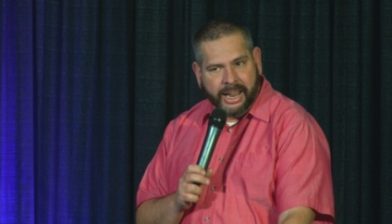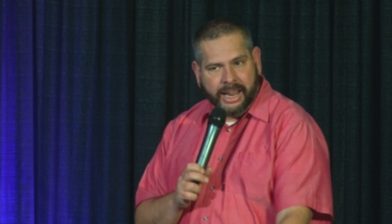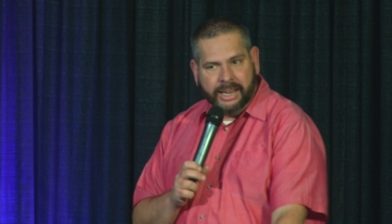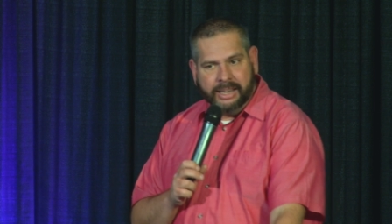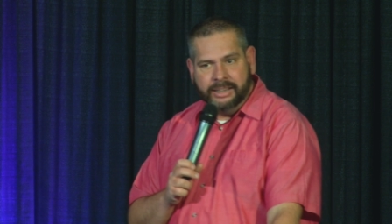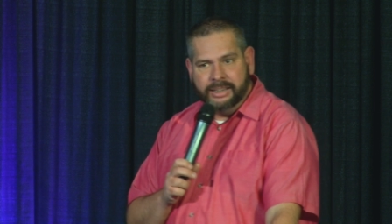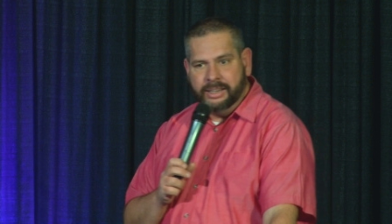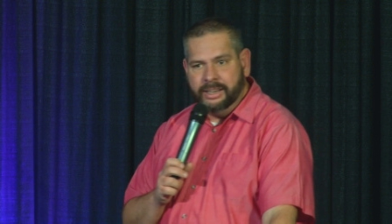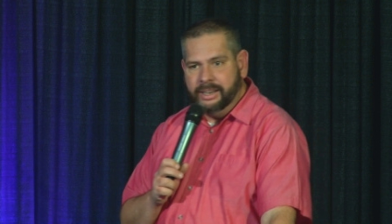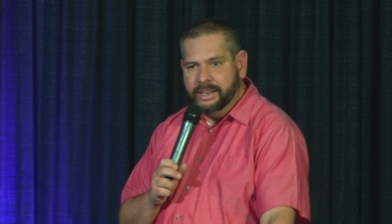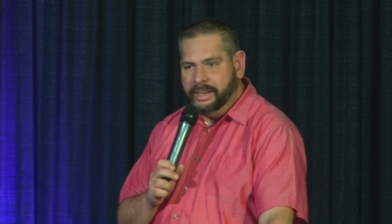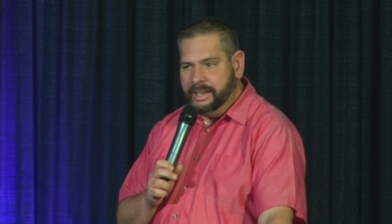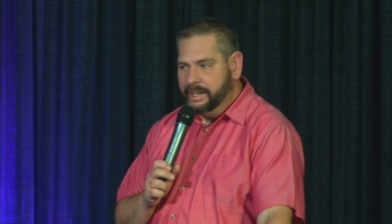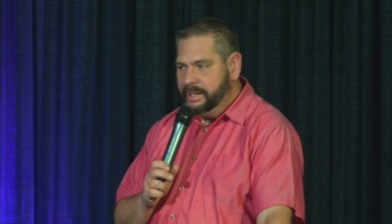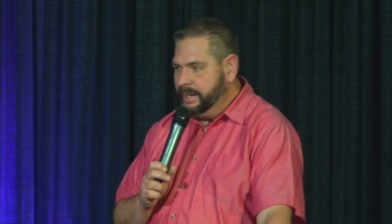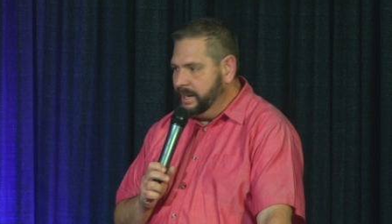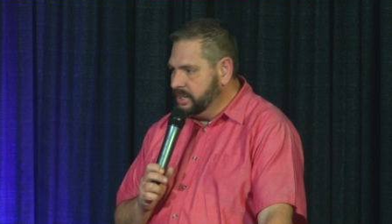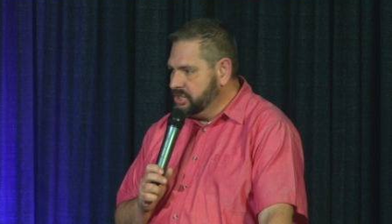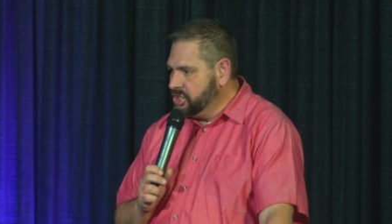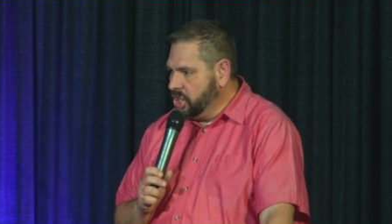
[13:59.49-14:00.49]
and
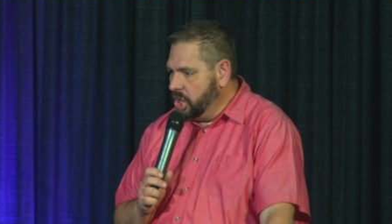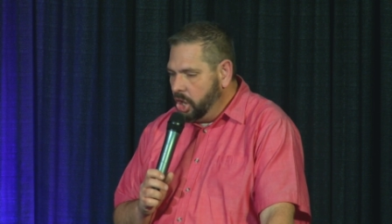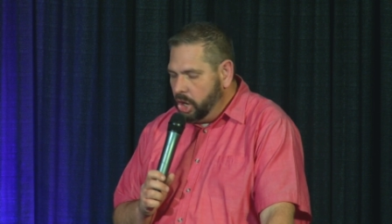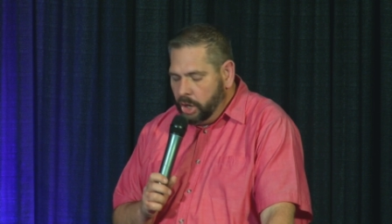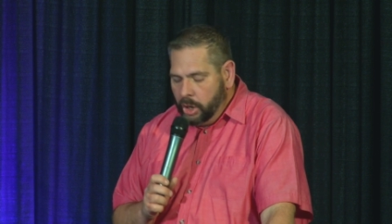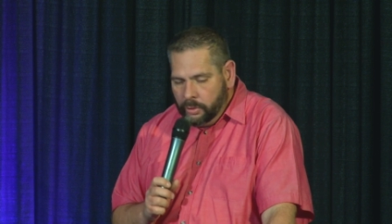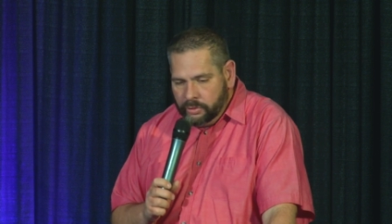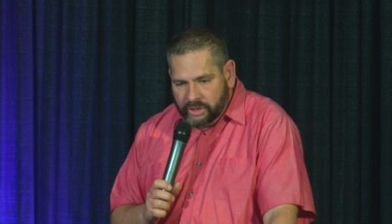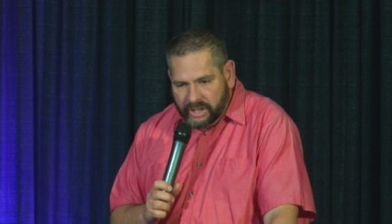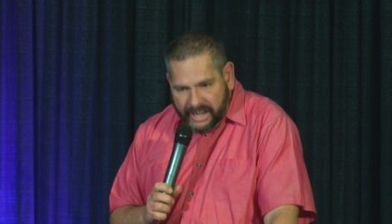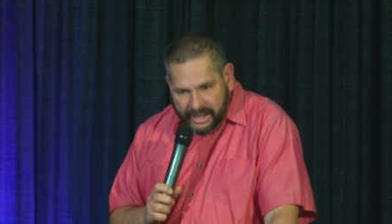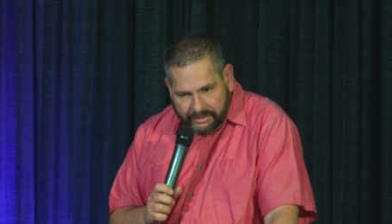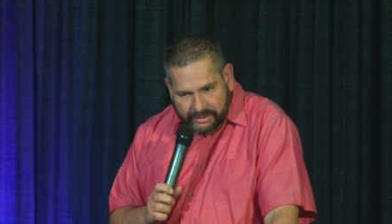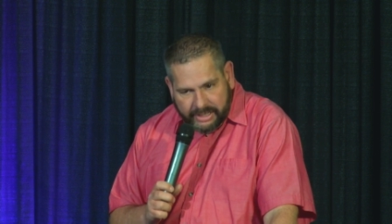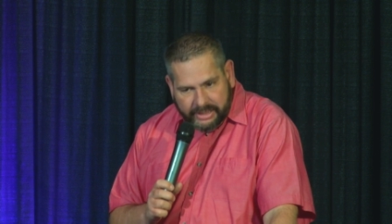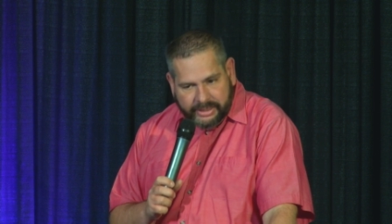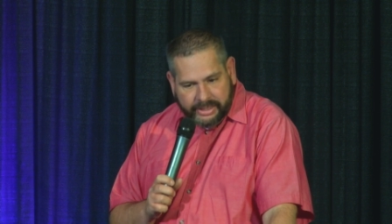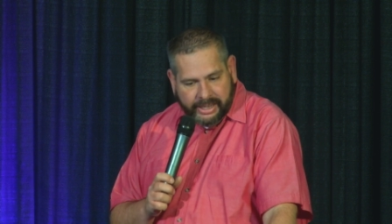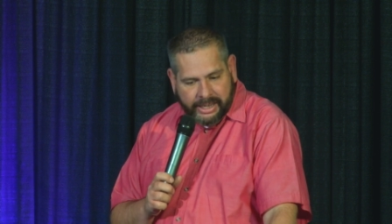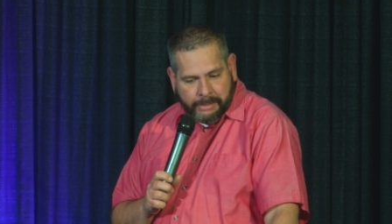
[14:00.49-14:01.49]
it gets all over
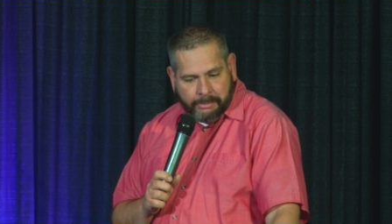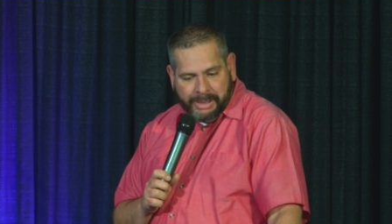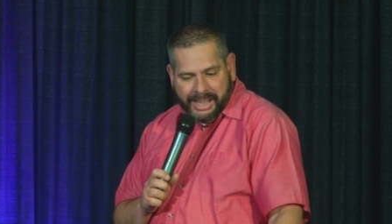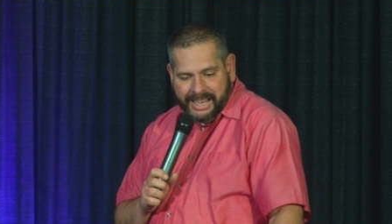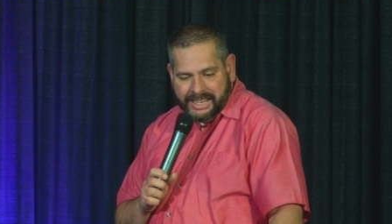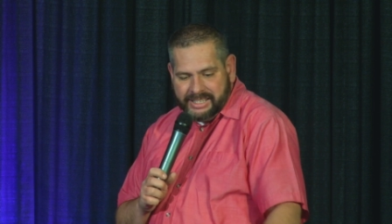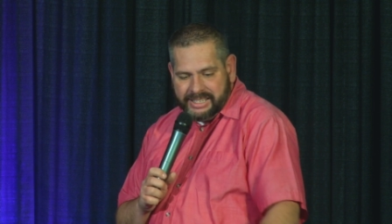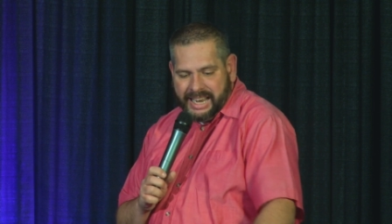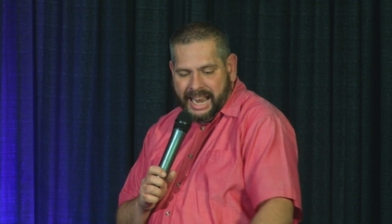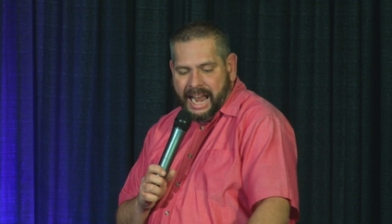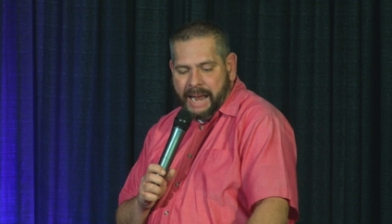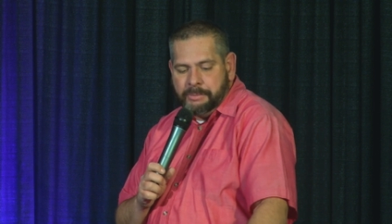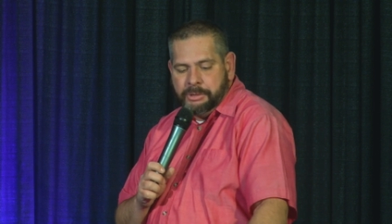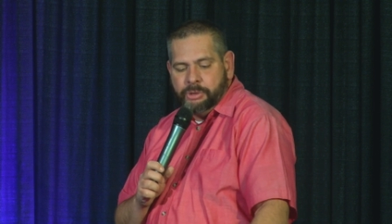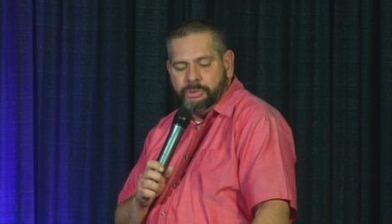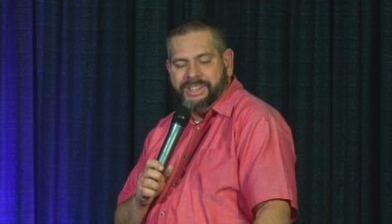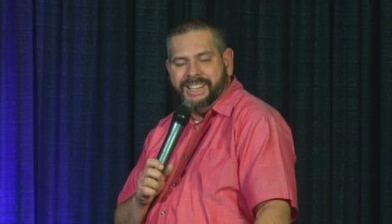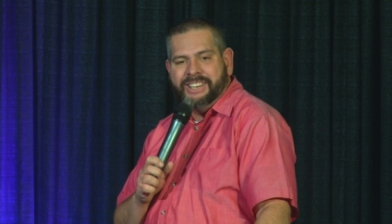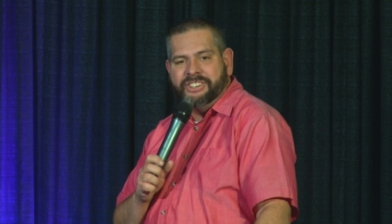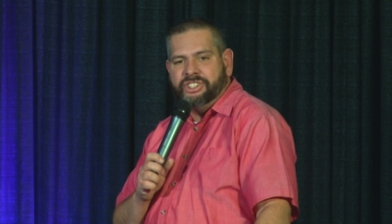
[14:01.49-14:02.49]
everything and by the time
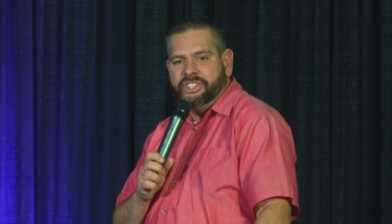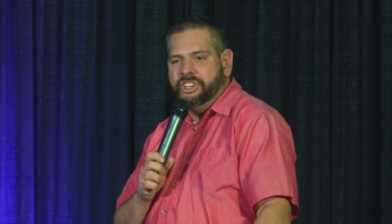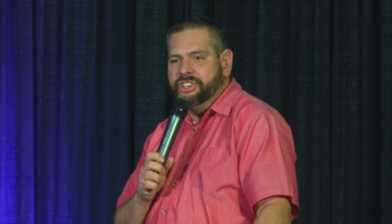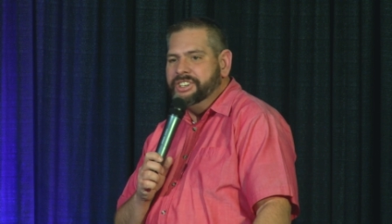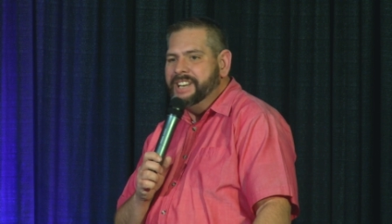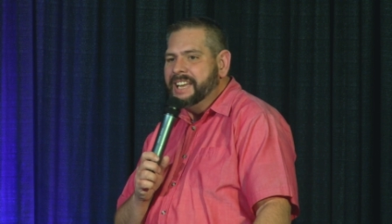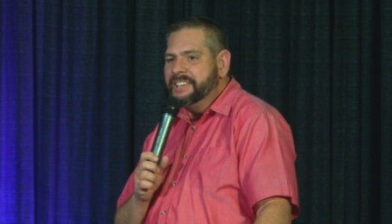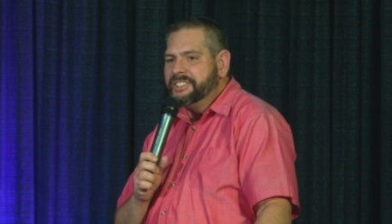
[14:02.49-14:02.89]
you get to your